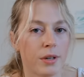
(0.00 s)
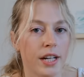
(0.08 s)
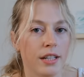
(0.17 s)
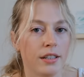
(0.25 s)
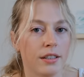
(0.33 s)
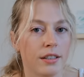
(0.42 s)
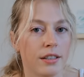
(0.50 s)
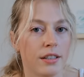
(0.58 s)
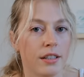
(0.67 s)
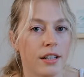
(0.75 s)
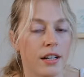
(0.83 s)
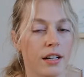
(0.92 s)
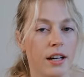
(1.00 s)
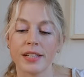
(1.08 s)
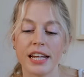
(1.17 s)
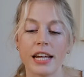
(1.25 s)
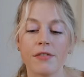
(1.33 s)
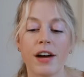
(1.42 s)
right?
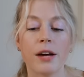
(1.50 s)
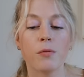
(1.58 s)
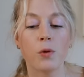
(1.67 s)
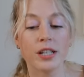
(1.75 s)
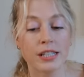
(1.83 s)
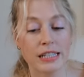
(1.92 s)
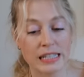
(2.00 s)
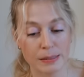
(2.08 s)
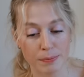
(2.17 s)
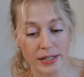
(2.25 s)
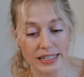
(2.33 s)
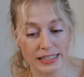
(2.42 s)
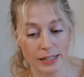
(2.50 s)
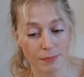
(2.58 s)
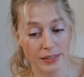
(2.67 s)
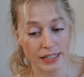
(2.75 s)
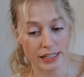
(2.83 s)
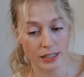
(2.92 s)
If I want to spice
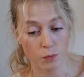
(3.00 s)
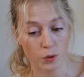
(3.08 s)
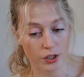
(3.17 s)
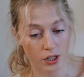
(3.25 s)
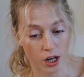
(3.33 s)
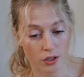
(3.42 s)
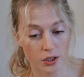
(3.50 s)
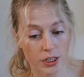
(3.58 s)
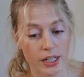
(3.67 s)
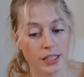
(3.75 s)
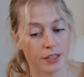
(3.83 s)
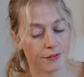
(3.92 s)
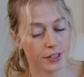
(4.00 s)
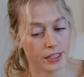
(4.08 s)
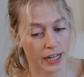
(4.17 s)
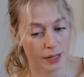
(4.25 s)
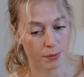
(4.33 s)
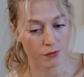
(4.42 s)
up knitting with color and
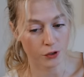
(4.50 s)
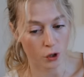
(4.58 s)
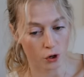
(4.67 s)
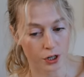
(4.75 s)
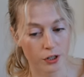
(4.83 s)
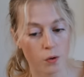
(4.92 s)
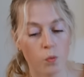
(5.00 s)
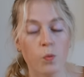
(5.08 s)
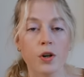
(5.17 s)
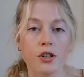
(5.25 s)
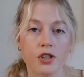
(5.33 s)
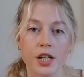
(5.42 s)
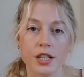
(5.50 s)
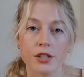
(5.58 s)
different type of yarn, where should I